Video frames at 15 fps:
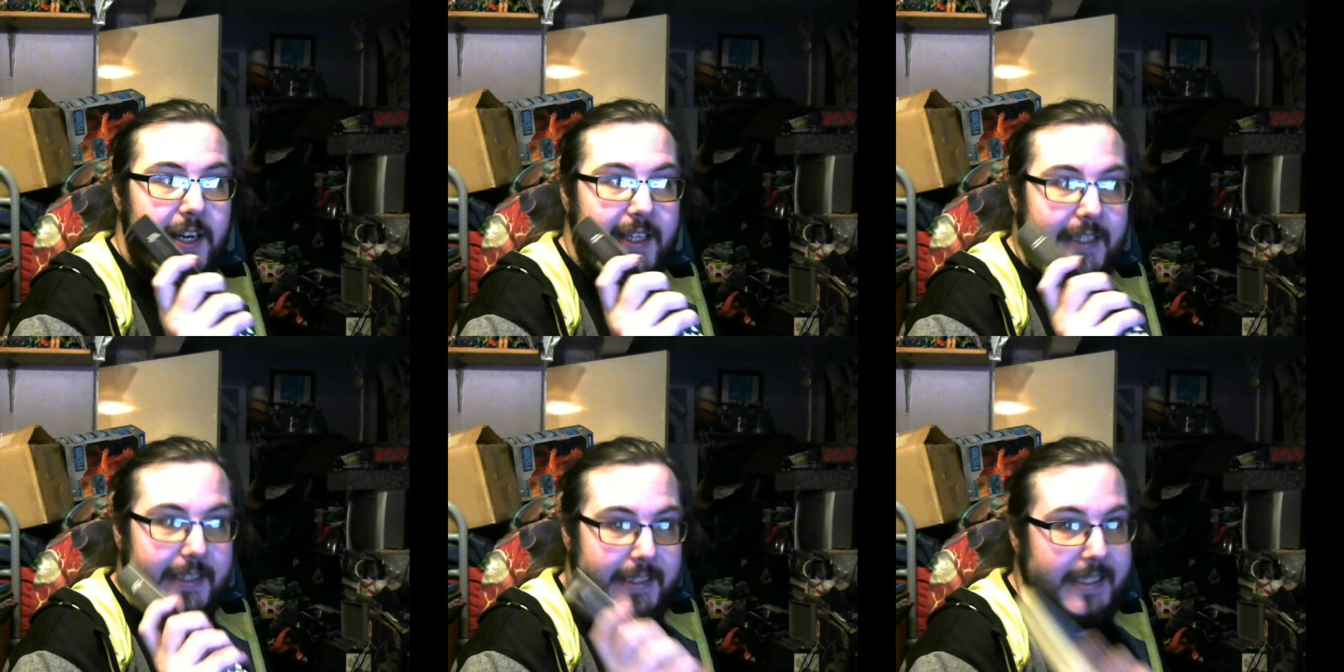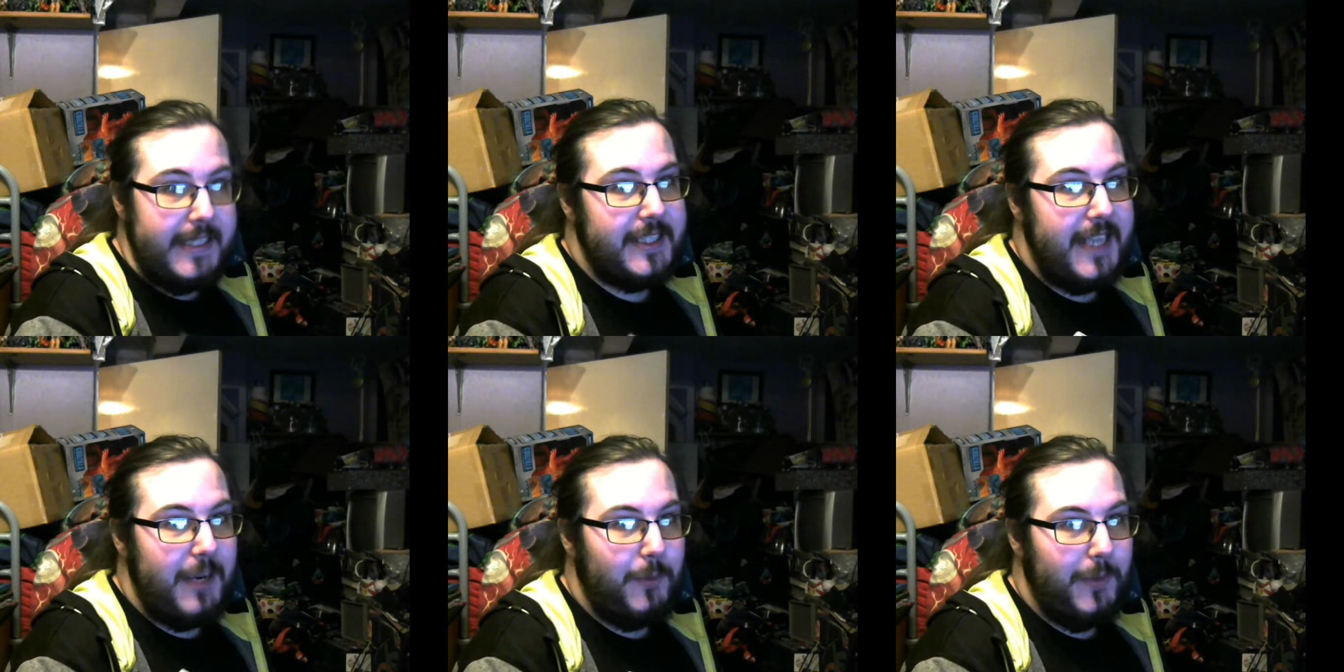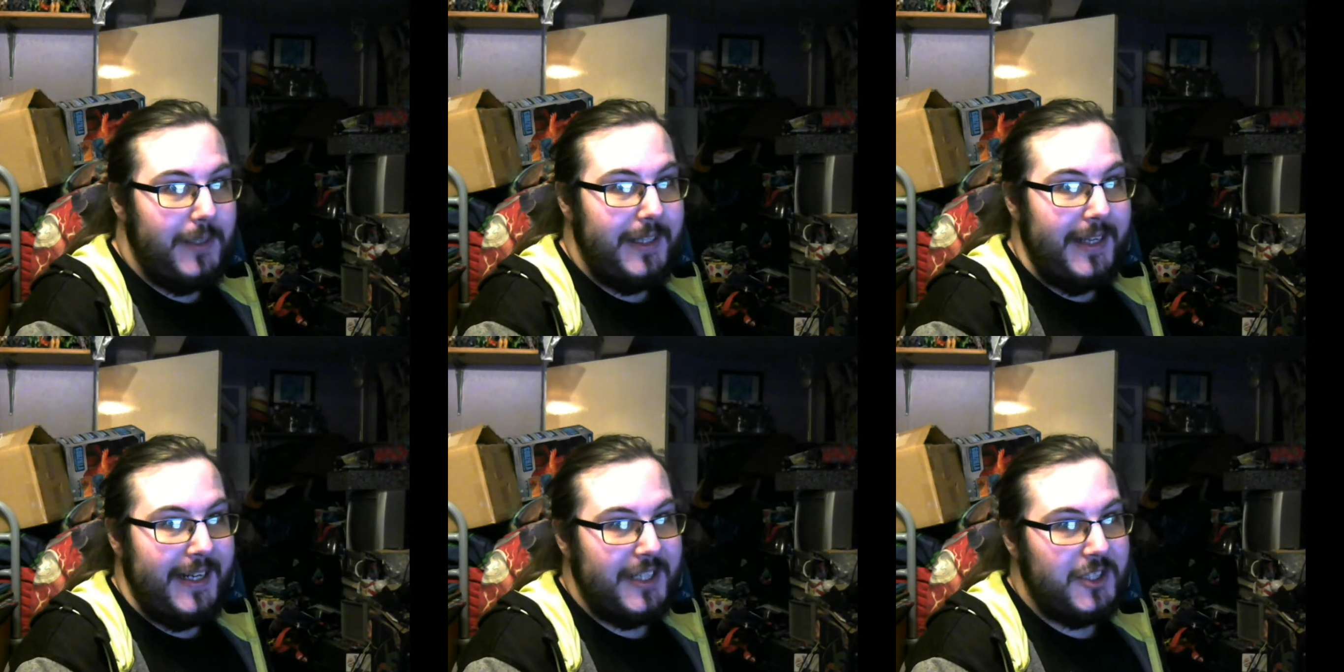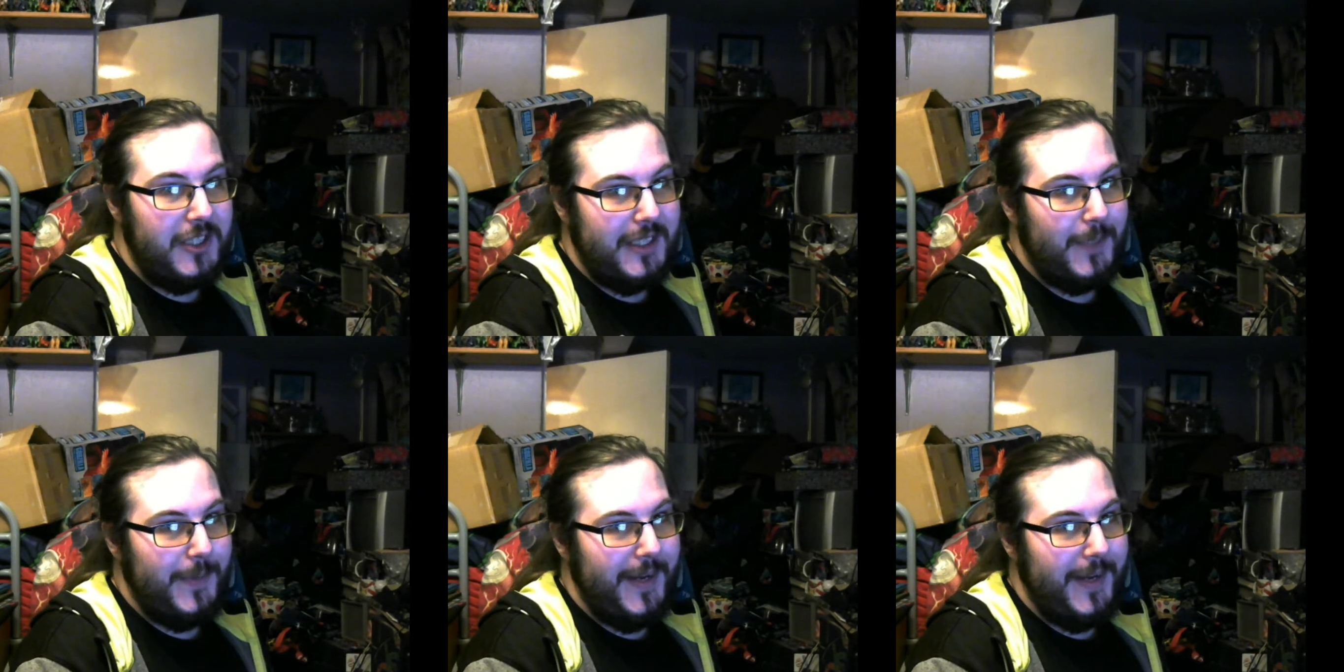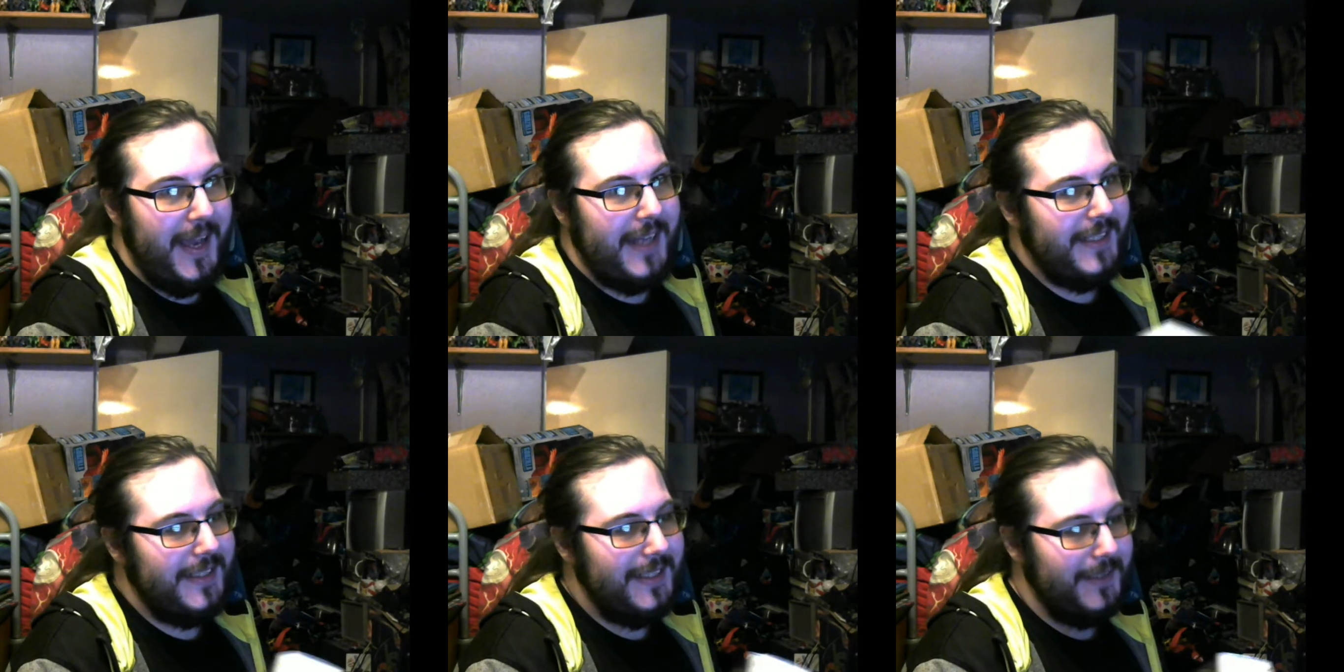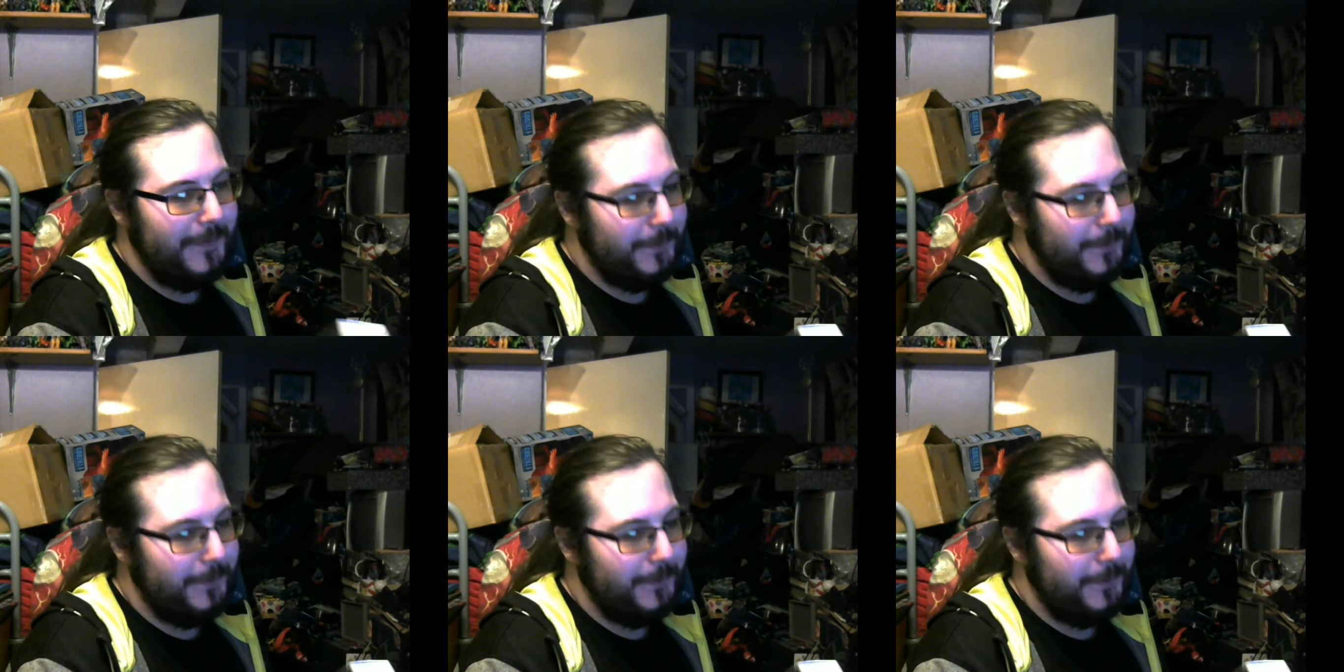yes, that will actually come in handy.